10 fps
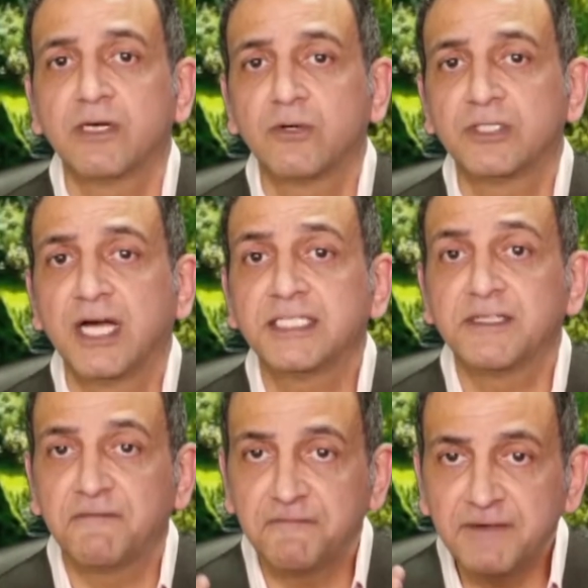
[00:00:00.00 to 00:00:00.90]
recognizes
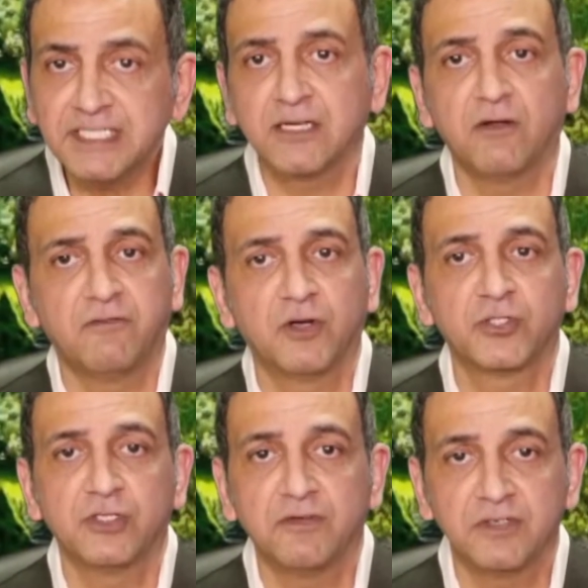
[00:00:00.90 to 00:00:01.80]
the physical
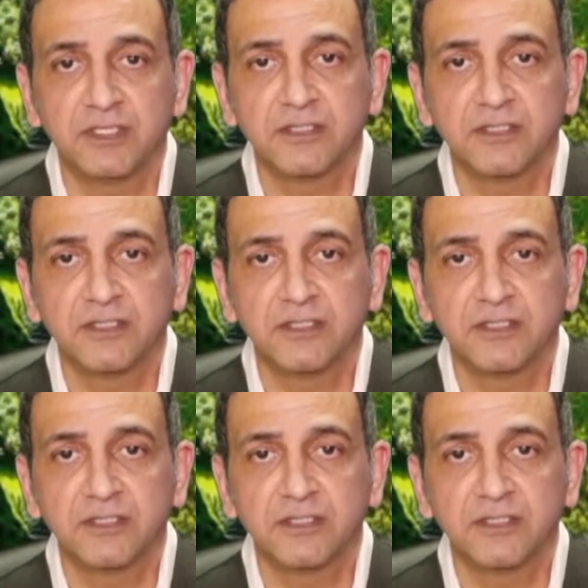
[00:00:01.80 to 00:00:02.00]
function of it,